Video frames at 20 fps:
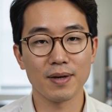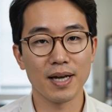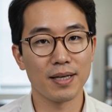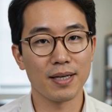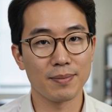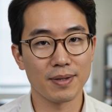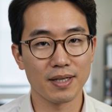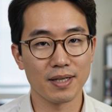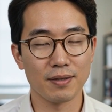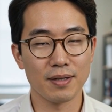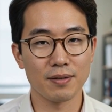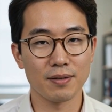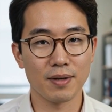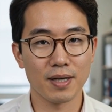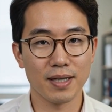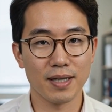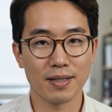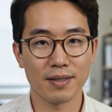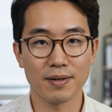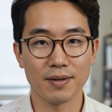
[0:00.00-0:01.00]
That specific
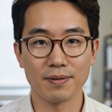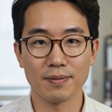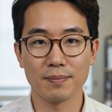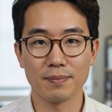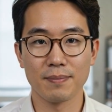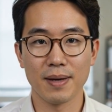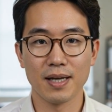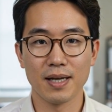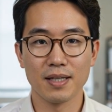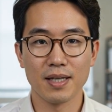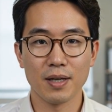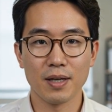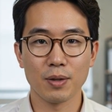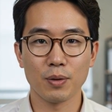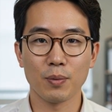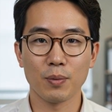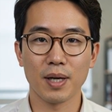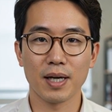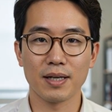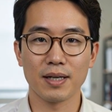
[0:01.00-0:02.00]
phrase, patch now,
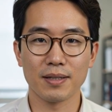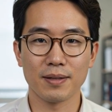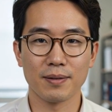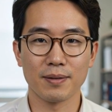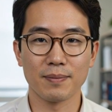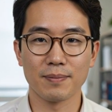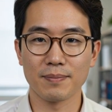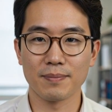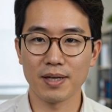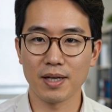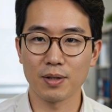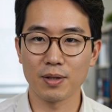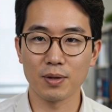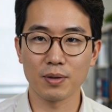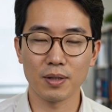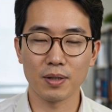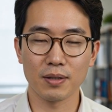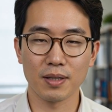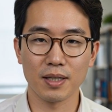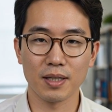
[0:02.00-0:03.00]
don't wait, has
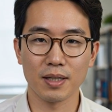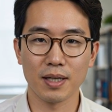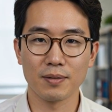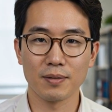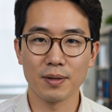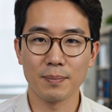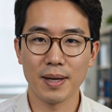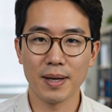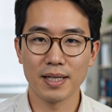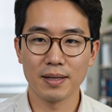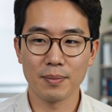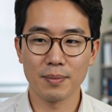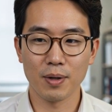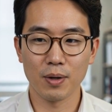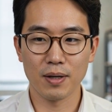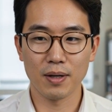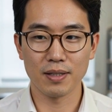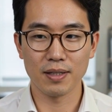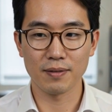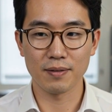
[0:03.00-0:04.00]
shown up nearly verbatim
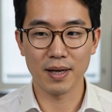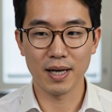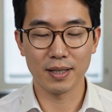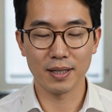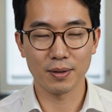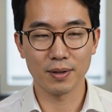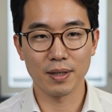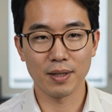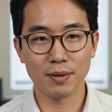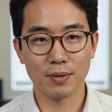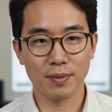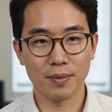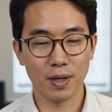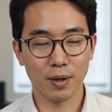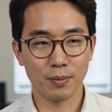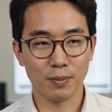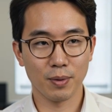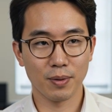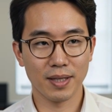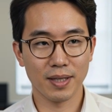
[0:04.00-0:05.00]
across advisories from
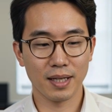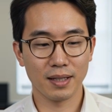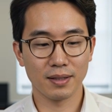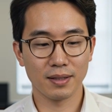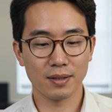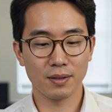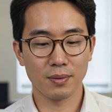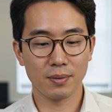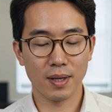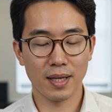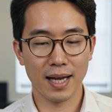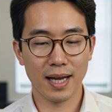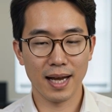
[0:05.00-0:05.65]
Alma Linux, Red